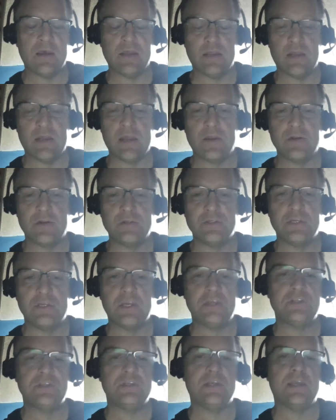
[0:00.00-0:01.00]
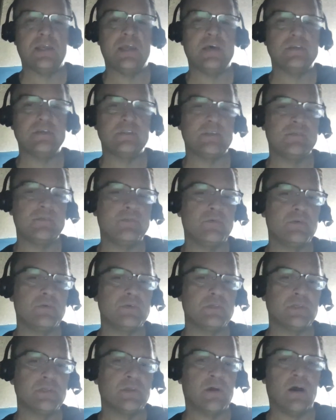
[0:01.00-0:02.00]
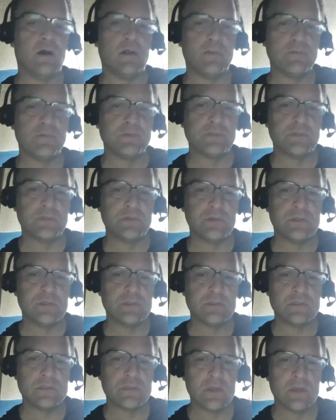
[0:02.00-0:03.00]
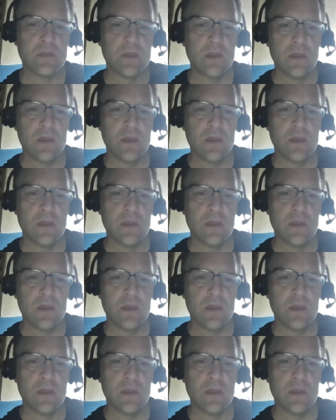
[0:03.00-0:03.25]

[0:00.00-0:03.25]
in higher education at Cal State Fullerton, all the students